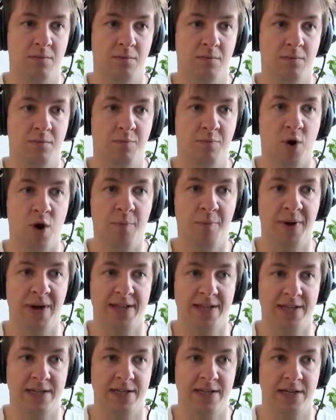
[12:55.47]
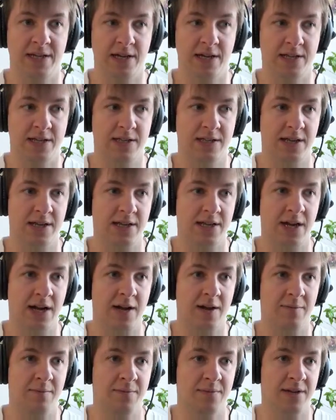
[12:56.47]
bobhead in there that
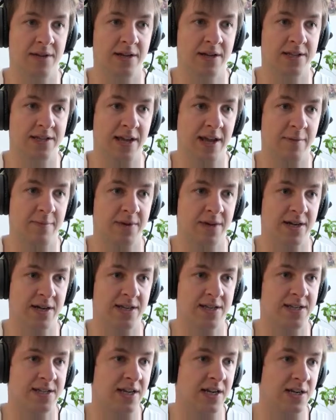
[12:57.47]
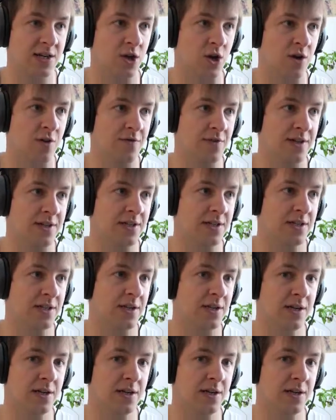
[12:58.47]
I'm uh, taming. It's still nervous,